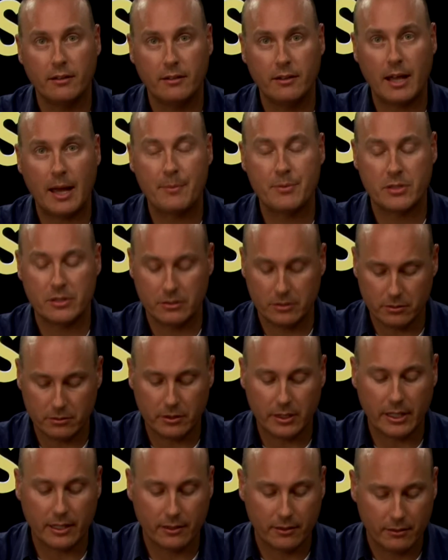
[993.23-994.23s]

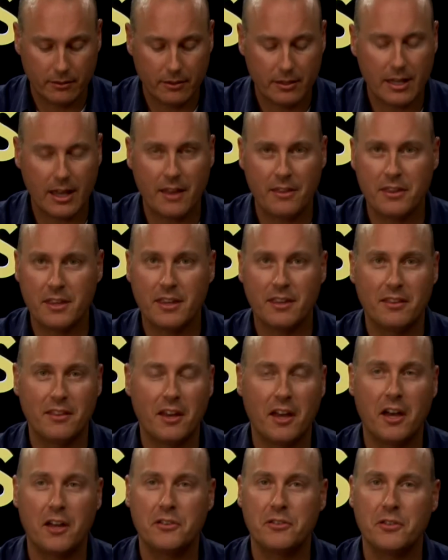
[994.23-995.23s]
Absolutely. Yeah, the,
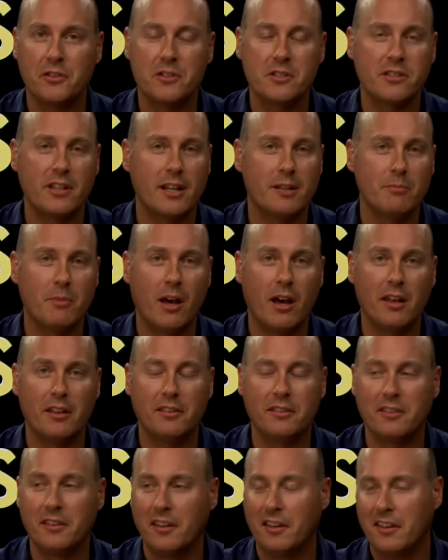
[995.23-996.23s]
the hunters let them
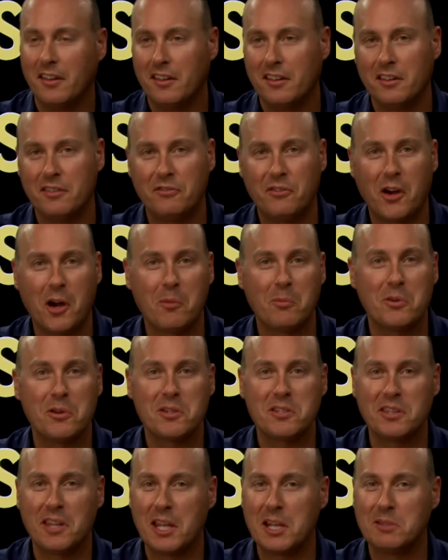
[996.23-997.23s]
hunt. The
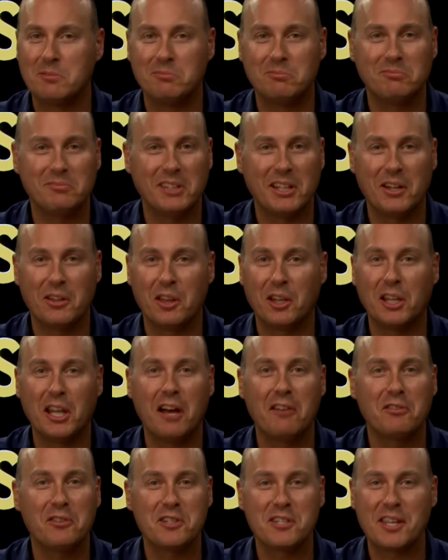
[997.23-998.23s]
farmers let them, you know, the
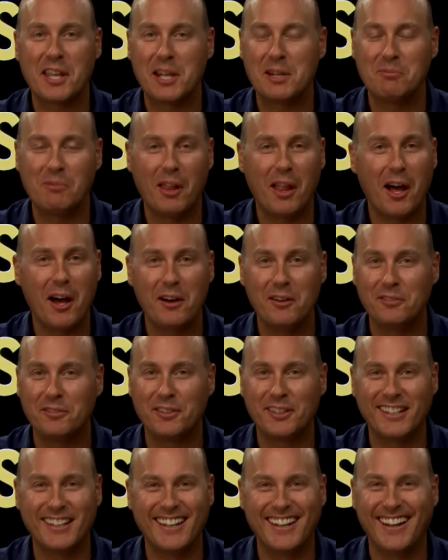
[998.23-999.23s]
lovers let them
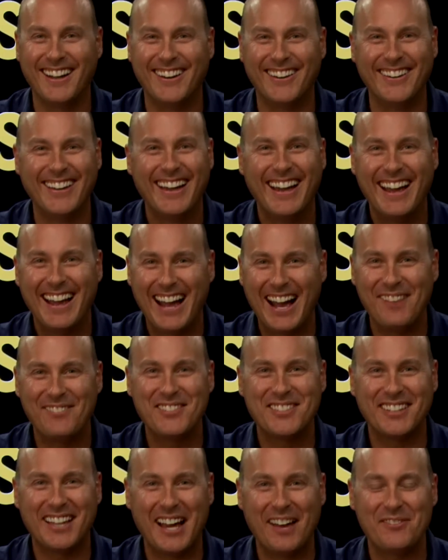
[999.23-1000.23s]
love, you know. Yeah.
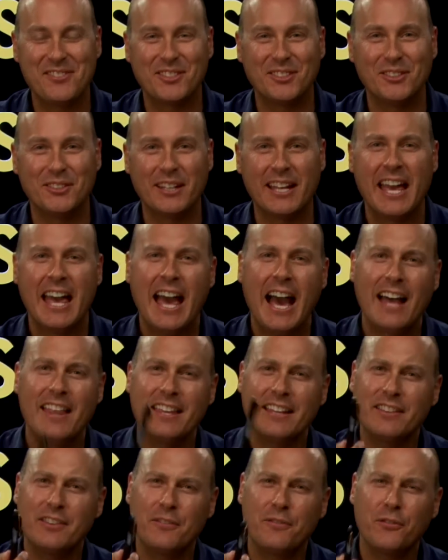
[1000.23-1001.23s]
absolutely. I
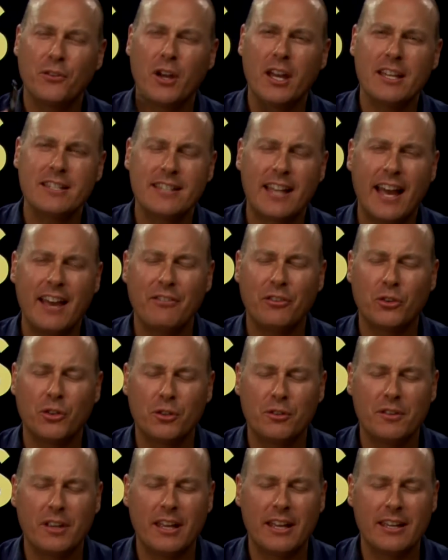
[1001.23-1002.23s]
think the phrase I've
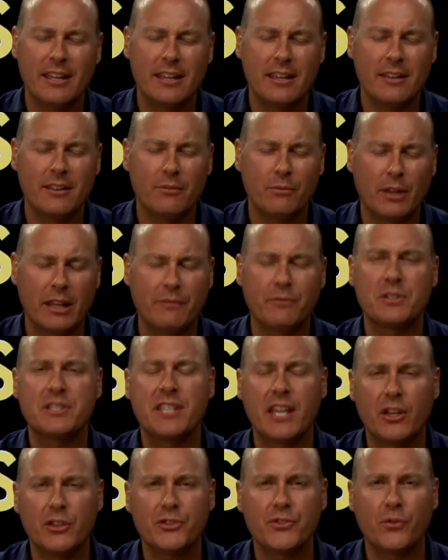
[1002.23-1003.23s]
heard, uh, uh, like for
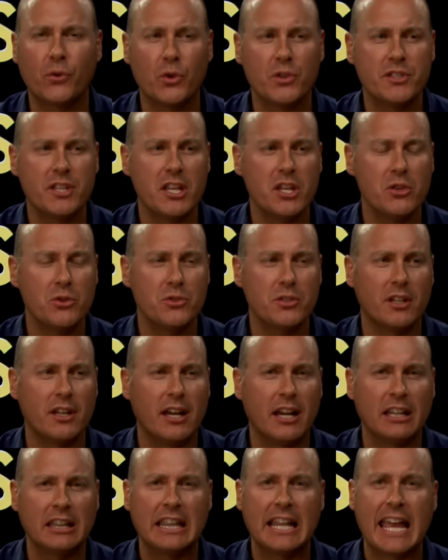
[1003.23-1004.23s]
Salesforce, they use a,
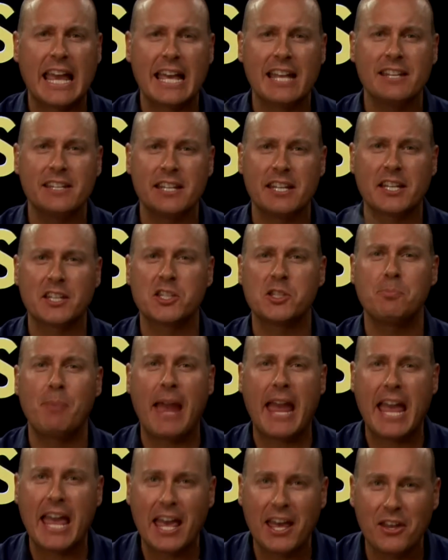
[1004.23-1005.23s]
a land and
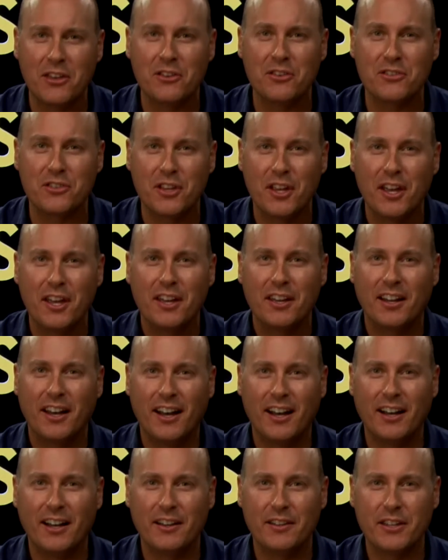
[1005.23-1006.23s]
expand,
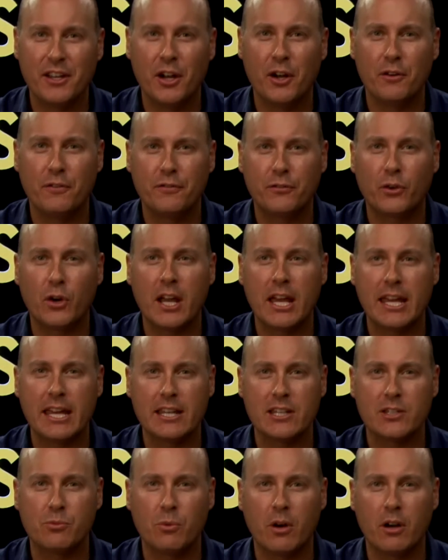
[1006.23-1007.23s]
uh, you know,
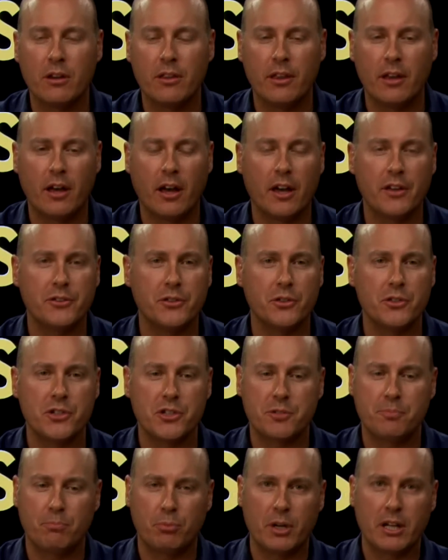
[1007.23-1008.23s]
phrase where the hunter
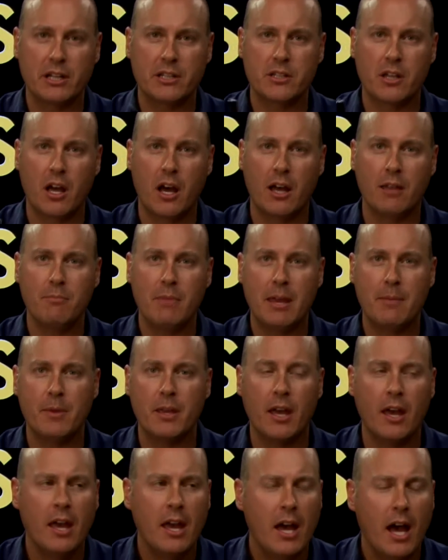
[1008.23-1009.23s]
just brings on
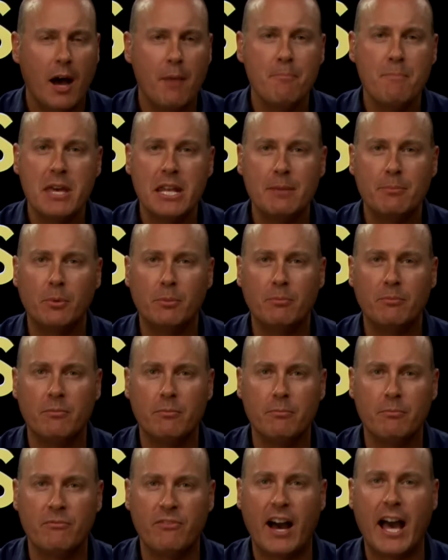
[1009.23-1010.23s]
maybe a, a
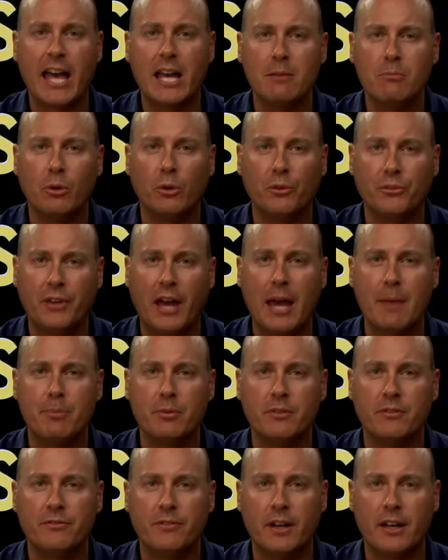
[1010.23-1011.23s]
minimum viable type
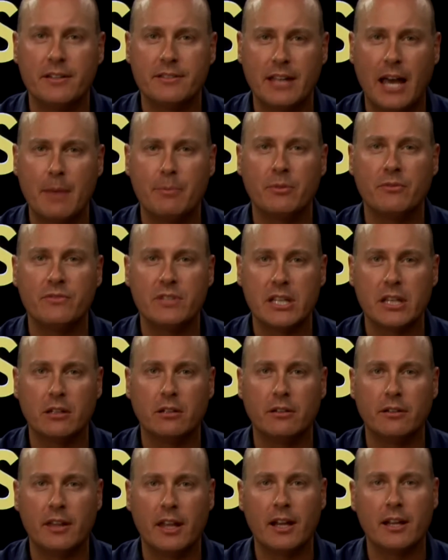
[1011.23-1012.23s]
of uh, type of
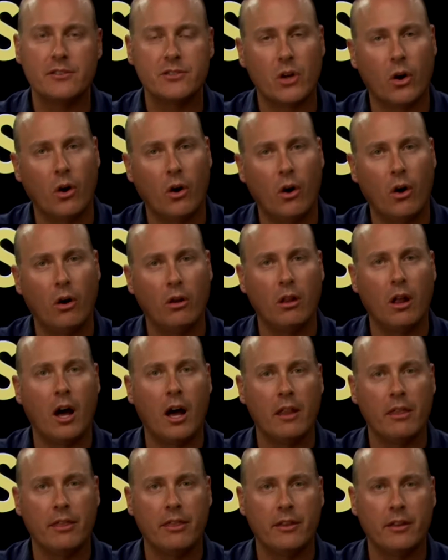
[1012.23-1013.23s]
deal, and then it's all
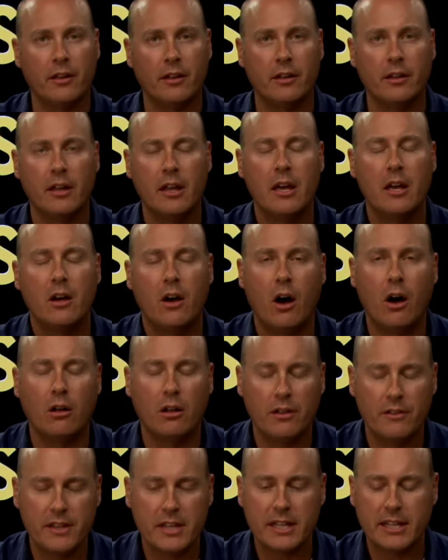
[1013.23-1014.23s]
on the all
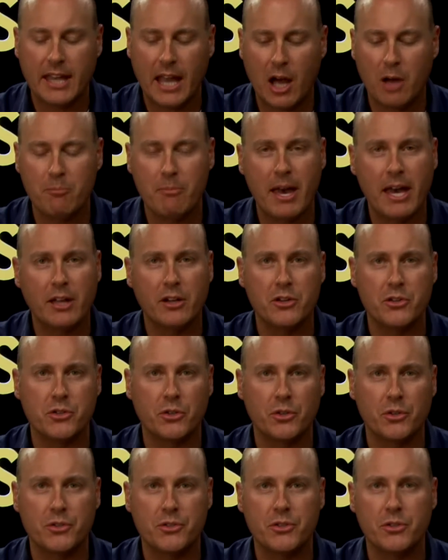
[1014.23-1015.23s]
on the account
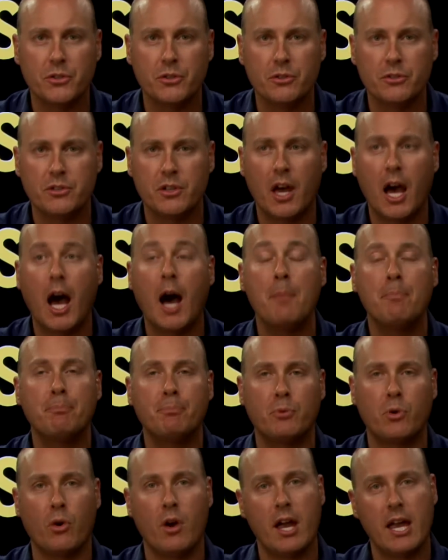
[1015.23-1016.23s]
managers to to
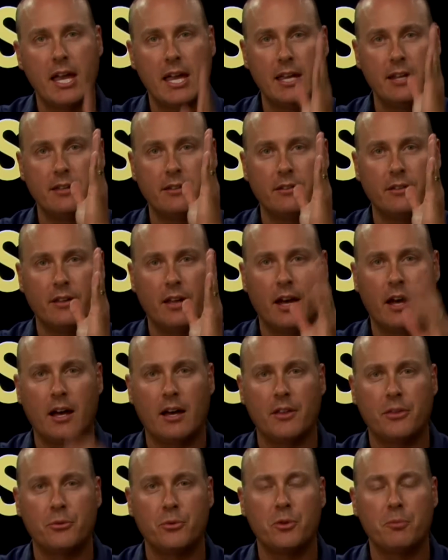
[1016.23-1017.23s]
upgrade
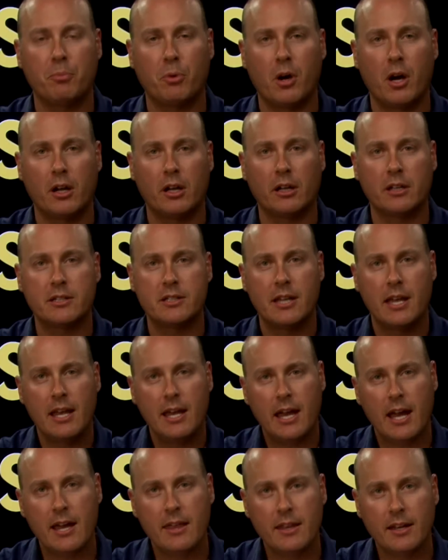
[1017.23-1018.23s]
uh, through the products
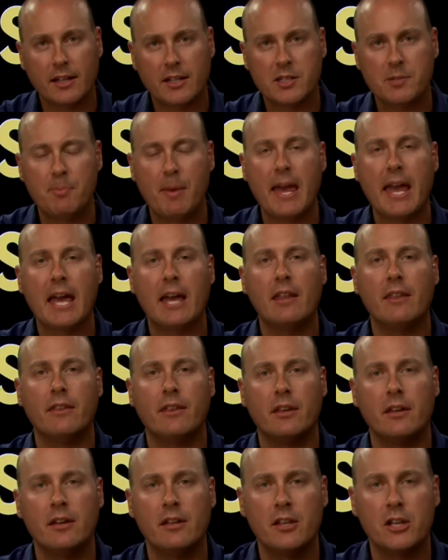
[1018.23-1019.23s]
and then expand
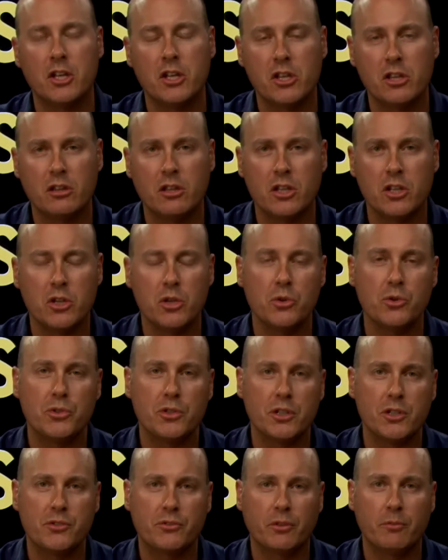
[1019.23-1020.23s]
the, the the
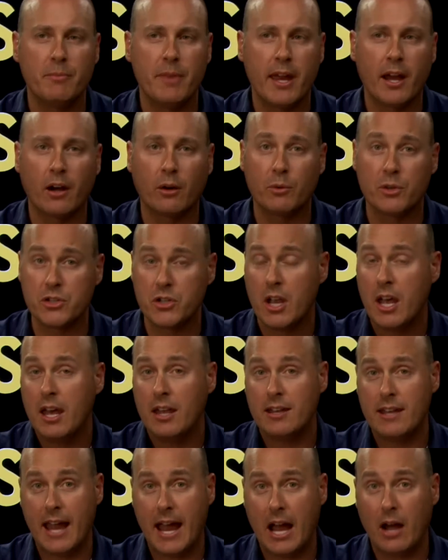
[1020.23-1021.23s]
usage from there, which
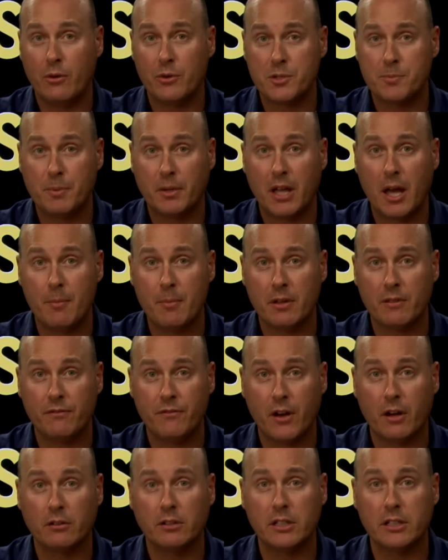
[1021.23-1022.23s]
now is becoming
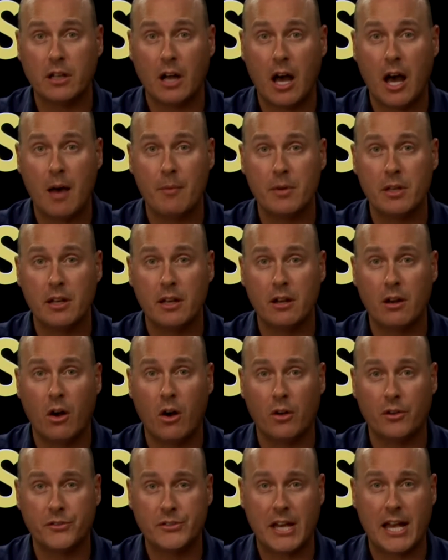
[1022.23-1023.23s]
fairly common in
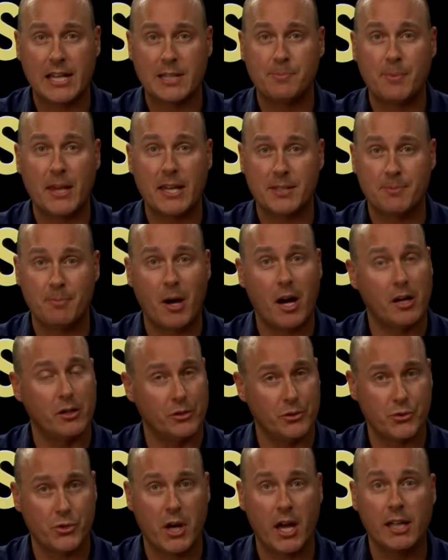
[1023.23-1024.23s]
all SaaS-based
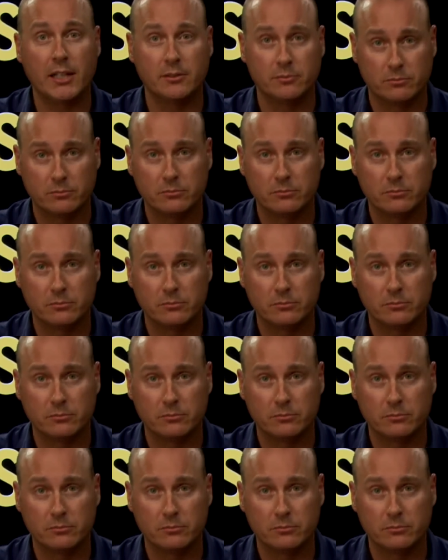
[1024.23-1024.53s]
models, right?